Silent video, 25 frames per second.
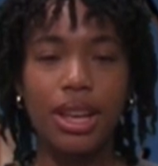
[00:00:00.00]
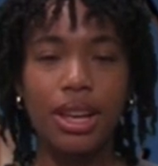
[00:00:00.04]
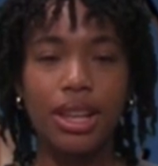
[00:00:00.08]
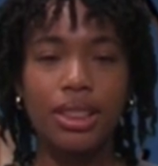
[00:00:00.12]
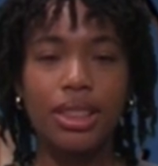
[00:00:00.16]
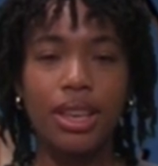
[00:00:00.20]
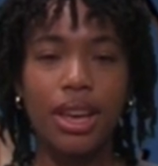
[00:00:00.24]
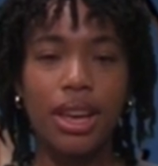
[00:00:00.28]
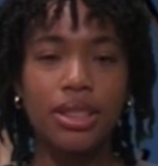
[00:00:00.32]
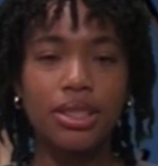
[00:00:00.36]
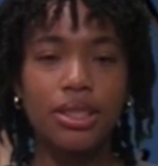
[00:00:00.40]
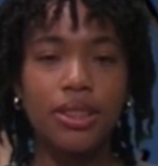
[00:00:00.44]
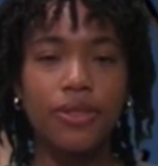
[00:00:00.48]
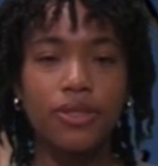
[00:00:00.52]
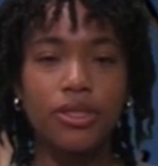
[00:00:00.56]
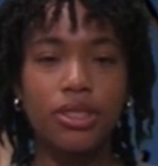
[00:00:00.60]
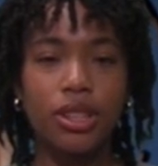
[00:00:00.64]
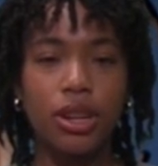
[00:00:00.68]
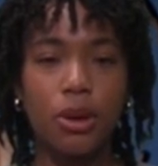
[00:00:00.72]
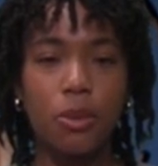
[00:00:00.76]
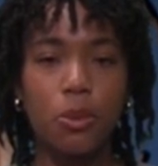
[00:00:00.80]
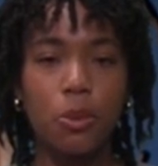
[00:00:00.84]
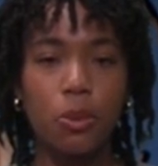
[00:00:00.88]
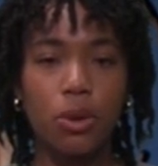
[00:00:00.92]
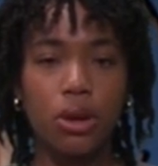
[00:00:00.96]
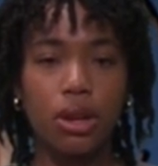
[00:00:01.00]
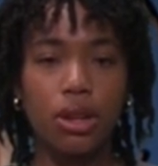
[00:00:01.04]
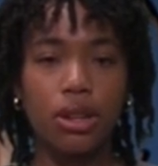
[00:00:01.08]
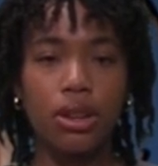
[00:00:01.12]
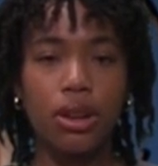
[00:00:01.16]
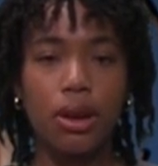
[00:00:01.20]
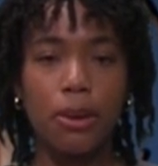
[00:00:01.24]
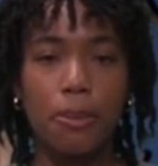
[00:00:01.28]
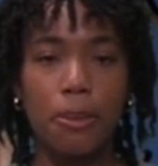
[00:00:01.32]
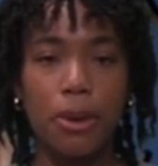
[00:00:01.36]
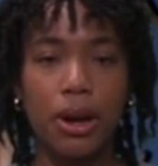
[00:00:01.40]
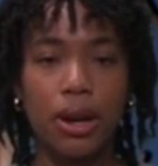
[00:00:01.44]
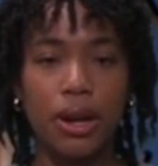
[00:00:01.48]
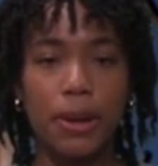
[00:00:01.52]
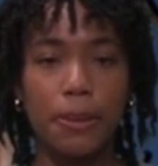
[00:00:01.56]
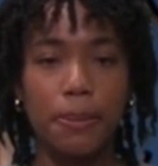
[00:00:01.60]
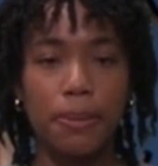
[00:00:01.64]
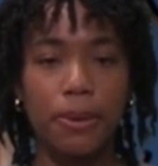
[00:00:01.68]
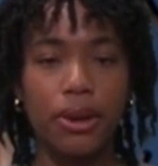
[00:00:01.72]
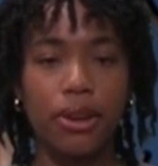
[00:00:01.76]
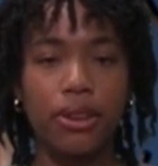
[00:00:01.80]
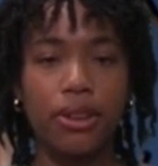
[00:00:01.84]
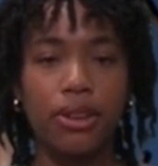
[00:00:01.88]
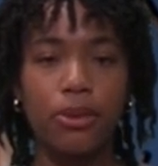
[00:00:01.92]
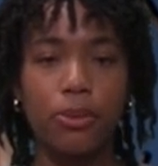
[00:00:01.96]
The end of Term 1, marking
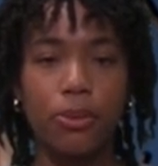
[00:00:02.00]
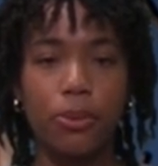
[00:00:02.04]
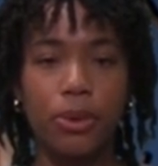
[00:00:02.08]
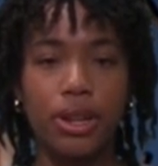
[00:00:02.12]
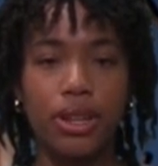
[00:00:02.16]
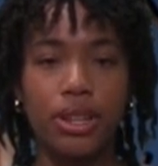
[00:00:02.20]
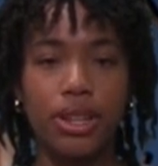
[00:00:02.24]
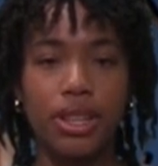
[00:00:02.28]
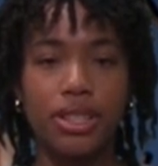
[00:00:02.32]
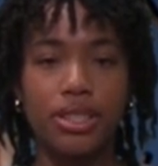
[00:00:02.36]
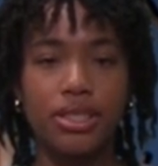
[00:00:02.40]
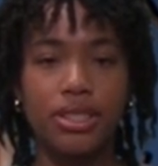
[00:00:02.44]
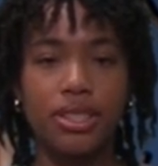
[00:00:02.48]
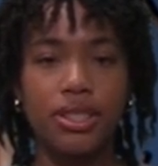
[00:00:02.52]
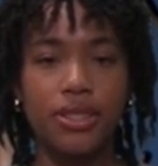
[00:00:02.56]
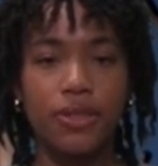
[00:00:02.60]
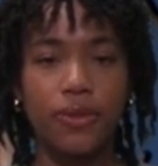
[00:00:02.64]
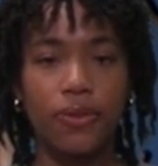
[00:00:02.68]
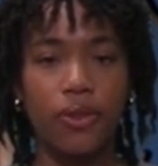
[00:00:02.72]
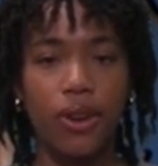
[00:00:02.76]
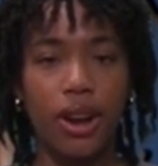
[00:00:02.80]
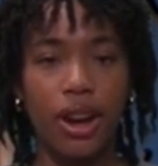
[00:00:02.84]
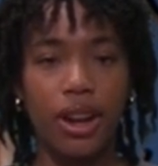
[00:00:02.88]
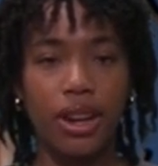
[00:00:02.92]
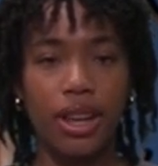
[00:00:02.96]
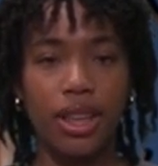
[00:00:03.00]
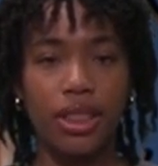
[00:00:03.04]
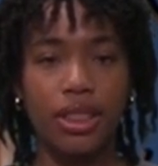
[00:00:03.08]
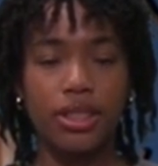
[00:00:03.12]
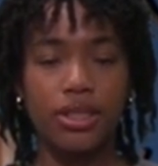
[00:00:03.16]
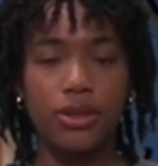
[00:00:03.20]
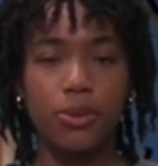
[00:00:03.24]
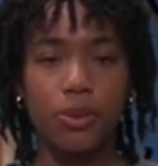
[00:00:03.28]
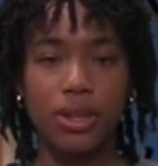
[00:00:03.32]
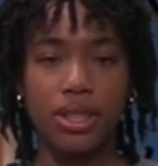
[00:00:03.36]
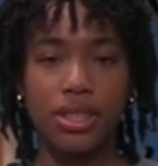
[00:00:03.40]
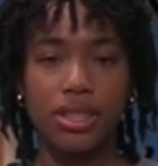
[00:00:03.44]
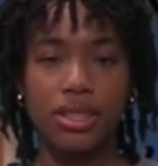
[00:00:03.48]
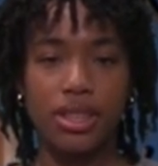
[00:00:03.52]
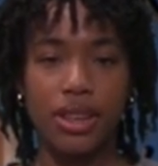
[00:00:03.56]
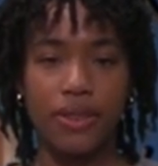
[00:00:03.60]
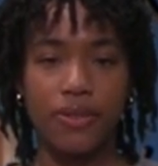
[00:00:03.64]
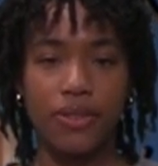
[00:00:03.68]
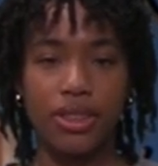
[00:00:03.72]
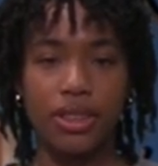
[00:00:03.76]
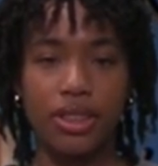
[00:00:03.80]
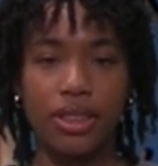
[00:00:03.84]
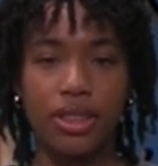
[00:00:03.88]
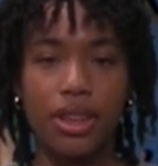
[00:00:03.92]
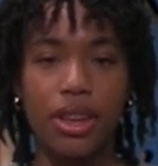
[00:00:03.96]
Period 1, is this Friday, the
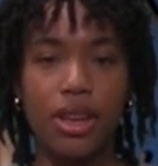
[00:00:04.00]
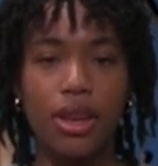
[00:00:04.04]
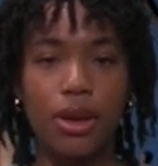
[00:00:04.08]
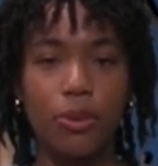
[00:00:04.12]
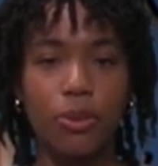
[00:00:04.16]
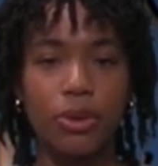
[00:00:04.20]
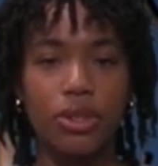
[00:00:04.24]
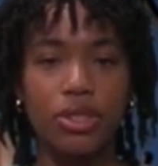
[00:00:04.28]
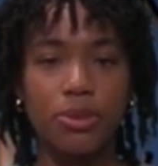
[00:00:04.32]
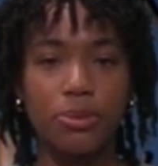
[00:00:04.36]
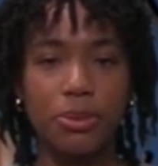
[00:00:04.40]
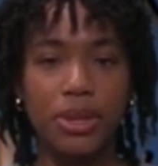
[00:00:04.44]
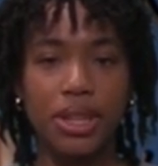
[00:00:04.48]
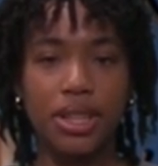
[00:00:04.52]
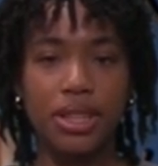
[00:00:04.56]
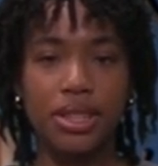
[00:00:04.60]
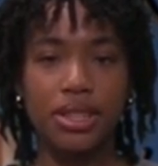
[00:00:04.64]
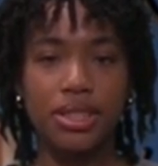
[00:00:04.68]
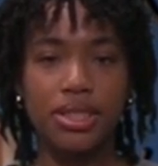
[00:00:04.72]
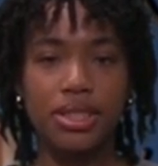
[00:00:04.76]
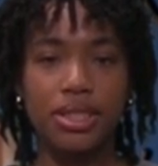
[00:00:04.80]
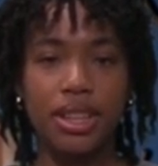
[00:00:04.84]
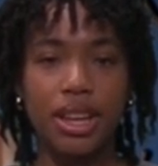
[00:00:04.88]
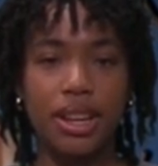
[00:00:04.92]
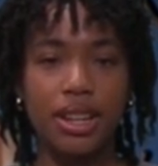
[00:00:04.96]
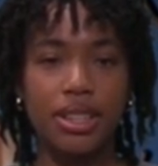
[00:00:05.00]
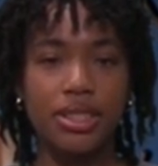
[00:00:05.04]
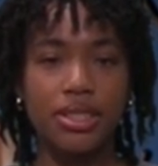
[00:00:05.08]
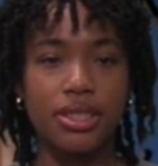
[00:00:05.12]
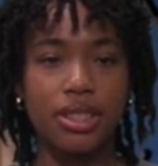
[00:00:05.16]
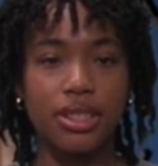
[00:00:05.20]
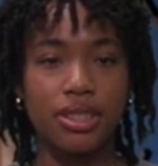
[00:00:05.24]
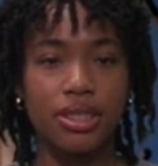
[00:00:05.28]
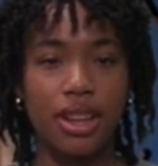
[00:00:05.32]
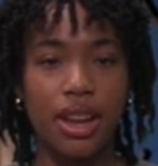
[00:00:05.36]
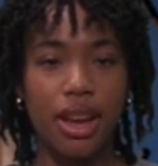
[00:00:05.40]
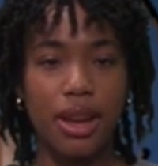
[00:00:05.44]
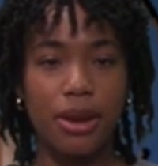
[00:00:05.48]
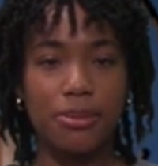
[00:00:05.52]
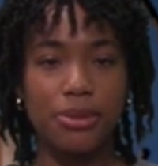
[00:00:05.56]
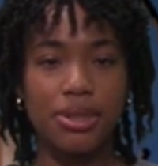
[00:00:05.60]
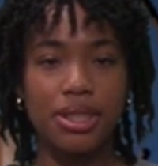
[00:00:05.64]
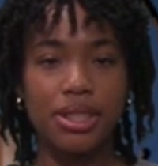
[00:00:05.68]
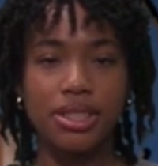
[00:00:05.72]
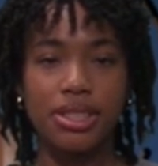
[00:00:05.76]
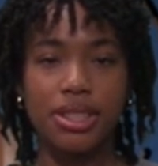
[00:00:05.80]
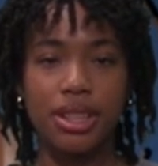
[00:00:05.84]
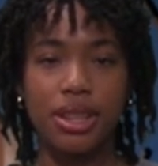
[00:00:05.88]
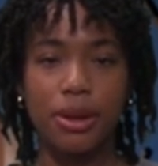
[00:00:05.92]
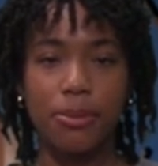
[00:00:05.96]
27th, which means that it's the time to
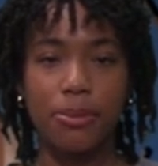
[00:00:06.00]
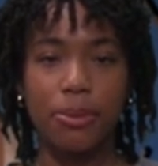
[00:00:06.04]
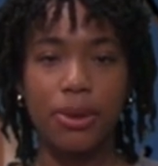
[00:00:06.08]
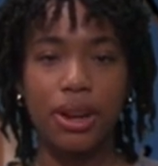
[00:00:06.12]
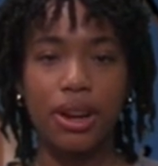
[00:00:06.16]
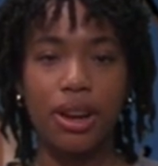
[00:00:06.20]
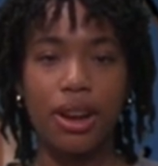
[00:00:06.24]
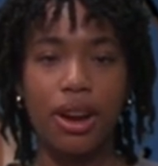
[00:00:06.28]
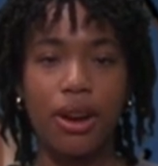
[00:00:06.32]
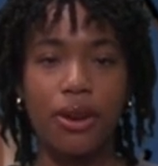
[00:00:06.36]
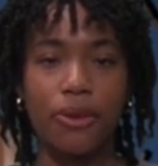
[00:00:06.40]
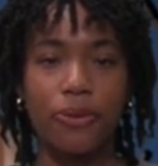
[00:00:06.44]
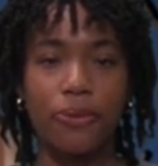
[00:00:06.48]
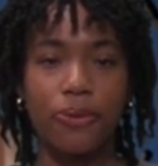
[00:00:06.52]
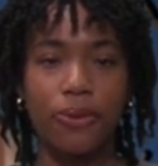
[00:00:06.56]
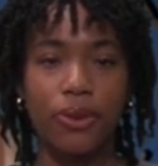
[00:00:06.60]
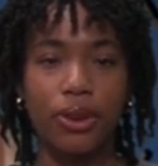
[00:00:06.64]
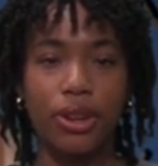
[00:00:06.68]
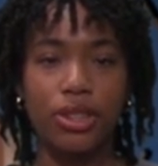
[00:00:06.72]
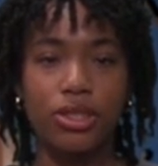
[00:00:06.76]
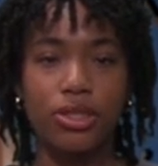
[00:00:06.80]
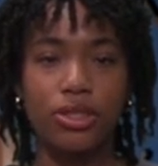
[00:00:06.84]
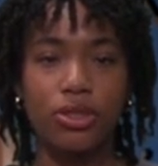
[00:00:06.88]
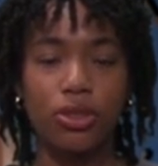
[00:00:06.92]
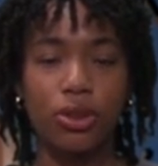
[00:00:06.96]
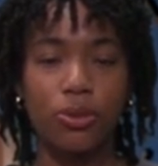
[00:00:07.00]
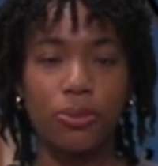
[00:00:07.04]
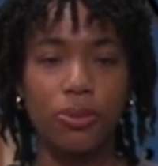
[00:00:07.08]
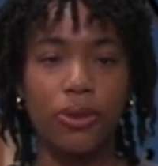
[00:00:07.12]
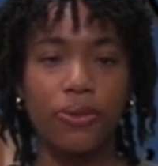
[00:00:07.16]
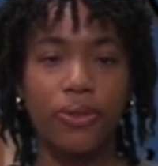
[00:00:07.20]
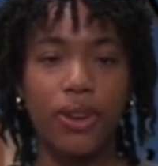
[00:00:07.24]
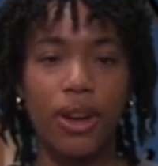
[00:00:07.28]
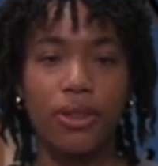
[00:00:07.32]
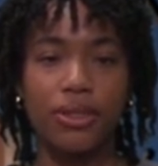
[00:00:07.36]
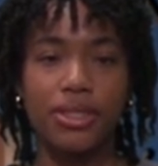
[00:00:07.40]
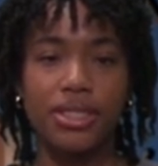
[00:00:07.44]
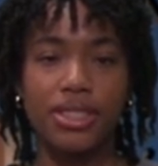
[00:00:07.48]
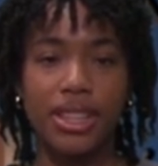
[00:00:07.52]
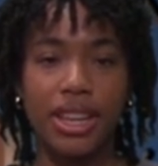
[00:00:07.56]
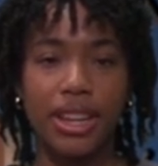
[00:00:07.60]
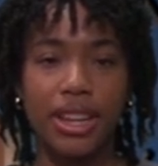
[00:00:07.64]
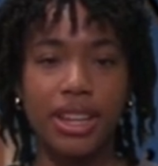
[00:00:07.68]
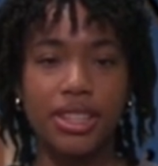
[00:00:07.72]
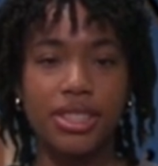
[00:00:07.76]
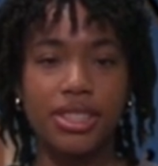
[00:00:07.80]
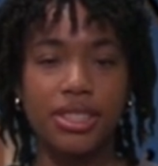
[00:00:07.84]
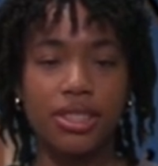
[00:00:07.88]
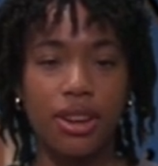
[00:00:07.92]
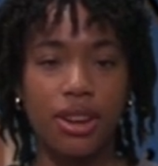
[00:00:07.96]
celebrate our first group of
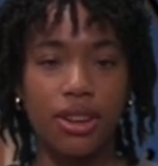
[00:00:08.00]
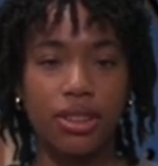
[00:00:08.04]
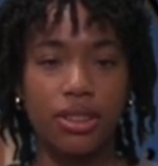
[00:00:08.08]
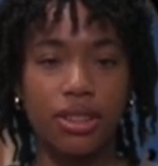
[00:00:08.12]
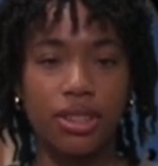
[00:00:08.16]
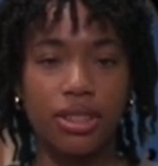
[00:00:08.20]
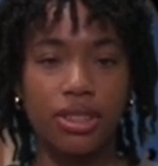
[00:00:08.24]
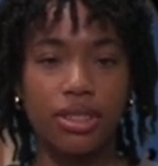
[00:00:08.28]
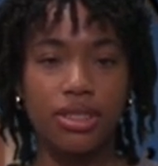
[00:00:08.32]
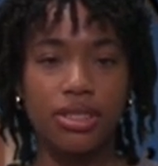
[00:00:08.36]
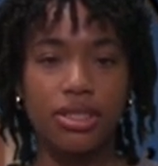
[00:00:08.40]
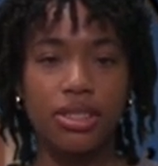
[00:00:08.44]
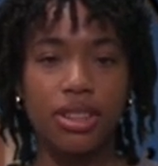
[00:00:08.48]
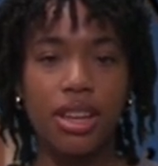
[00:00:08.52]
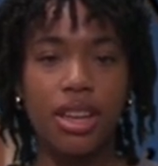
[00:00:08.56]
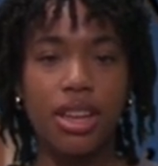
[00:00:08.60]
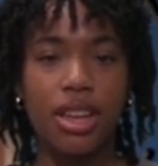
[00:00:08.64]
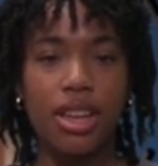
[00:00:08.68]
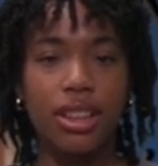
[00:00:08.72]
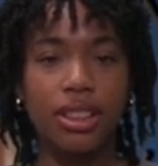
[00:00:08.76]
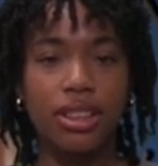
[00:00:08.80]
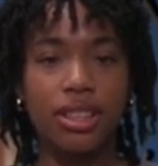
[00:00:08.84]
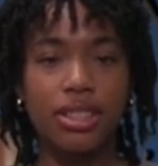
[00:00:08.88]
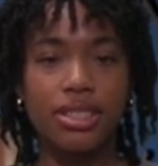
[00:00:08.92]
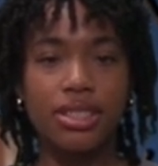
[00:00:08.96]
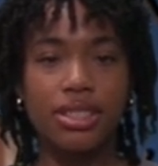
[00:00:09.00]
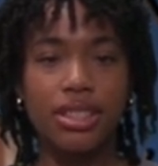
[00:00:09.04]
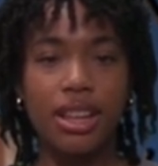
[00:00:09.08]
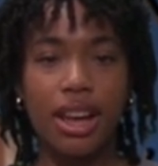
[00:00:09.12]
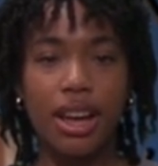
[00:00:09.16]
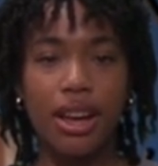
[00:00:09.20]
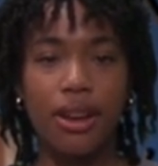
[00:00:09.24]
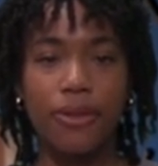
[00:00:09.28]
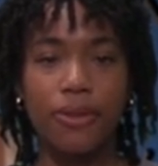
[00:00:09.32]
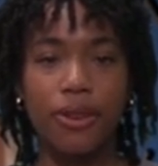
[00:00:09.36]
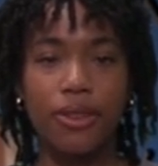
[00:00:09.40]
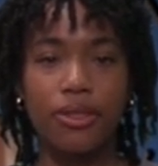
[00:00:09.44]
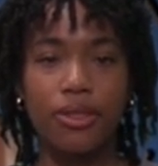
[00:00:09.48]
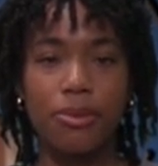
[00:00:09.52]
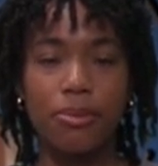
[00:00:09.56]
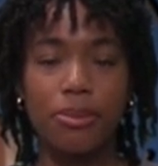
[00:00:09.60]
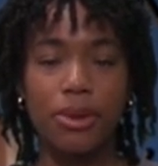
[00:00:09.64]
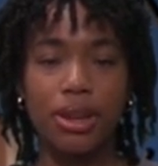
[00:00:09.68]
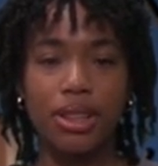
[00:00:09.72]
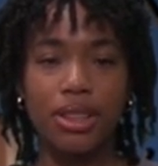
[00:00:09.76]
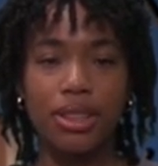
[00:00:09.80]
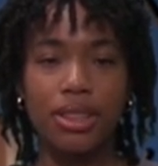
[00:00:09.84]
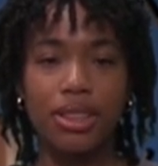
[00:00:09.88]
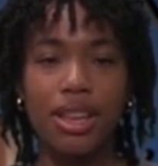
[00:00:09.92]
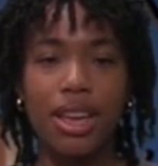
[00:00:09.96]
outstanding scholars, the staff of the
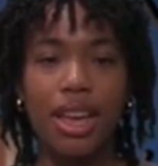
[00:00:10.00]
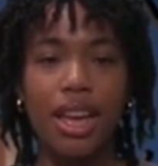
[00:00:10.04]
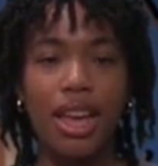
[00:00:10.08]
month,